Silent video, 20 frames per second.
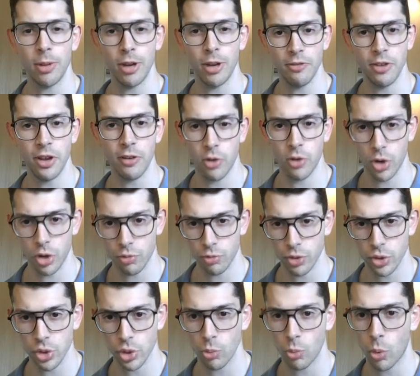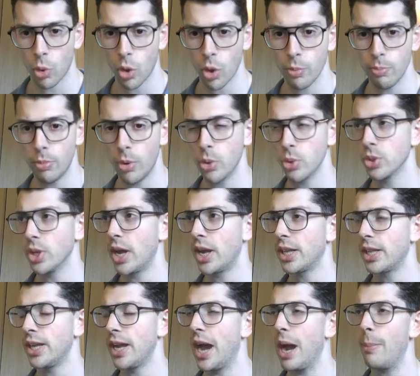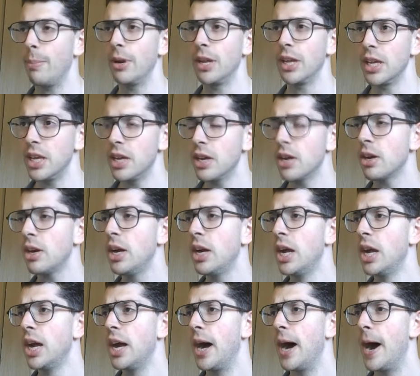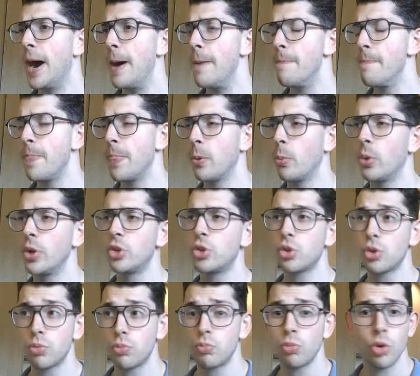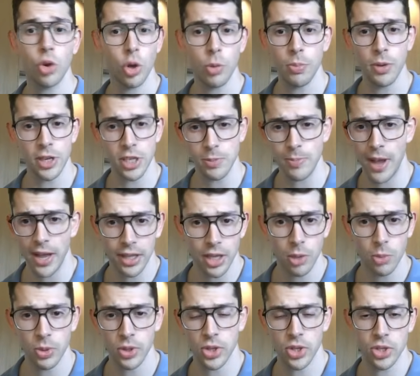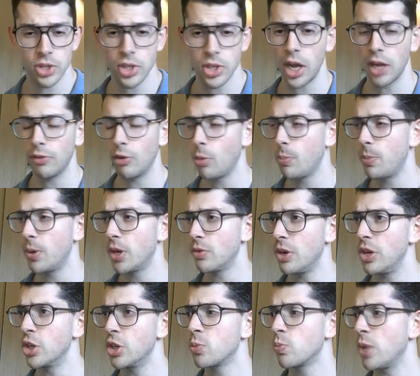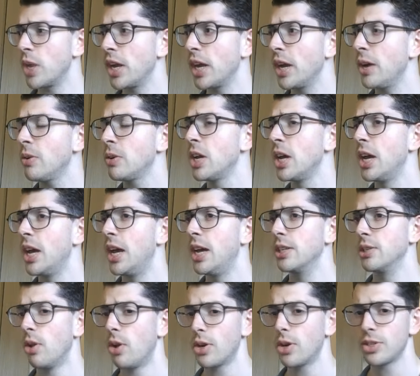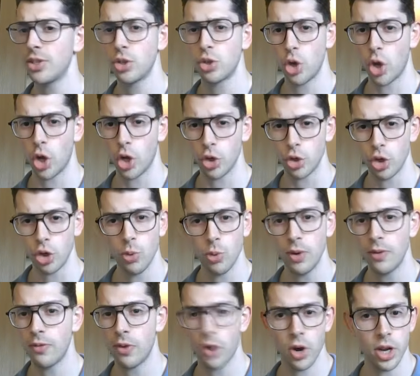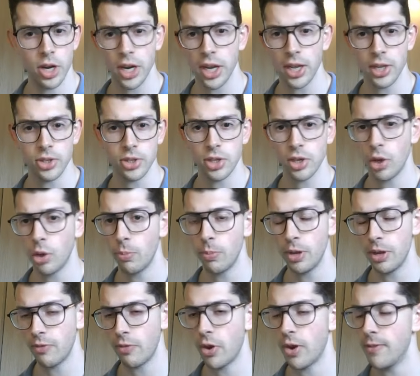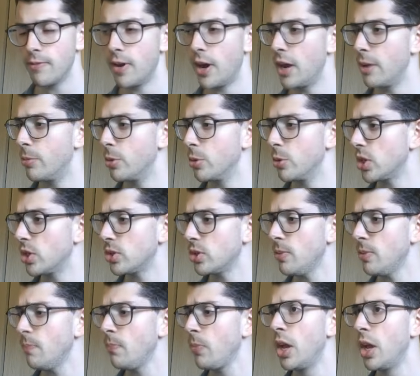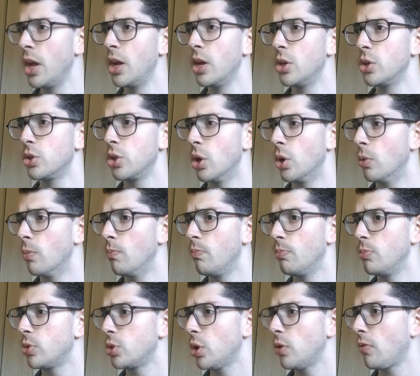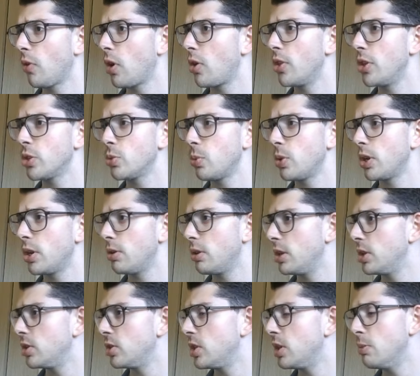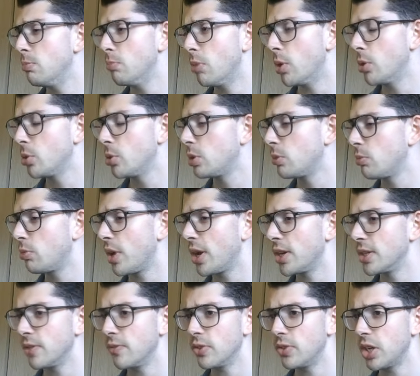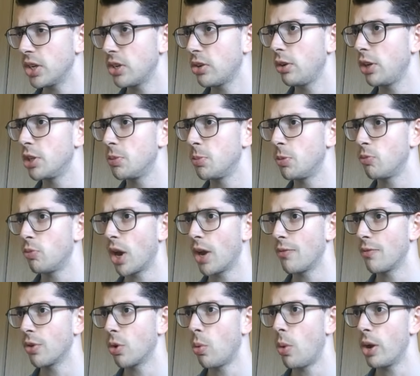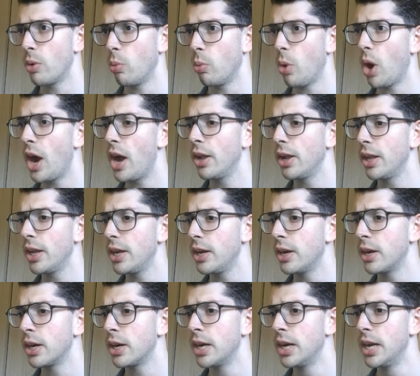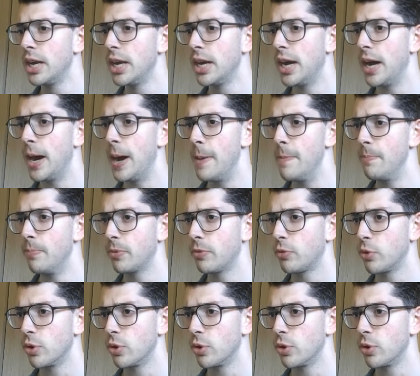of inverted risk reward most likely happening here, which could be expected with this style of opening range breakout. As long as it's not too inverted, it can still be a very viable system. So far this one is the most impressive signal. It's been running for quite a while here, for